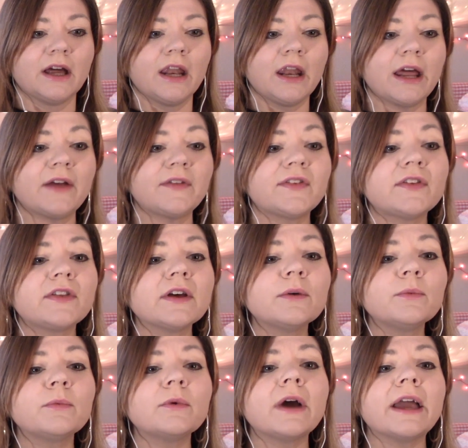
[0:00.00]
That's
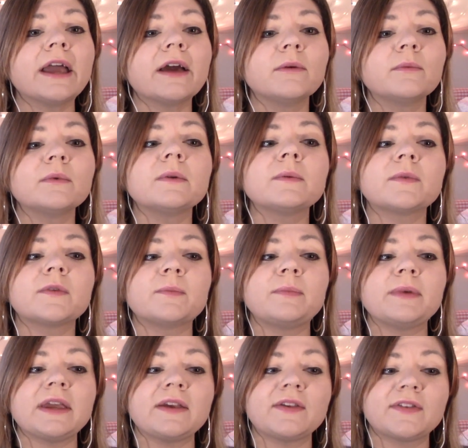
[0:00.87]
the this
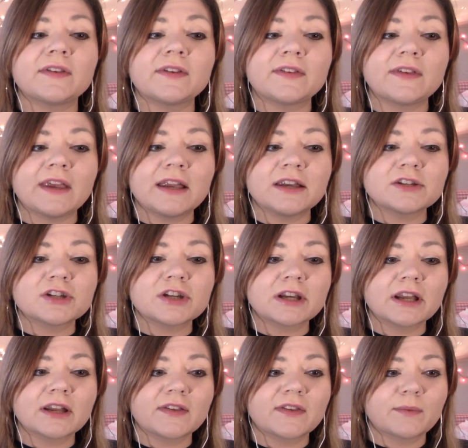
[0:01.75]
beast is
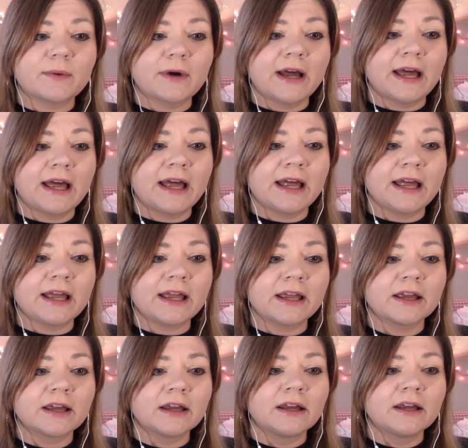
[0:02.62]
inching its
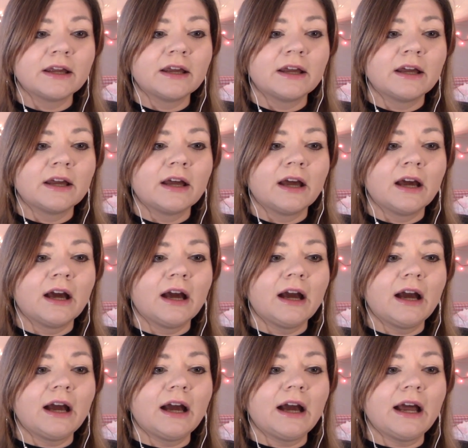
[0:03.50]
way,
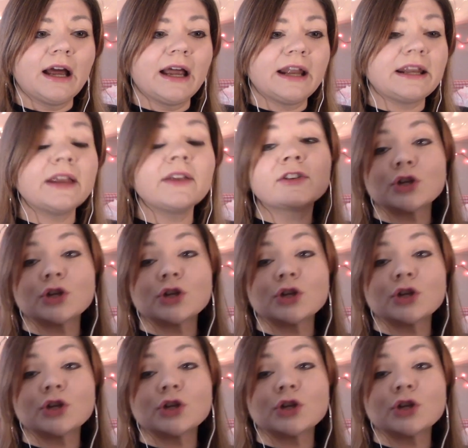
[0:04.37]
and he's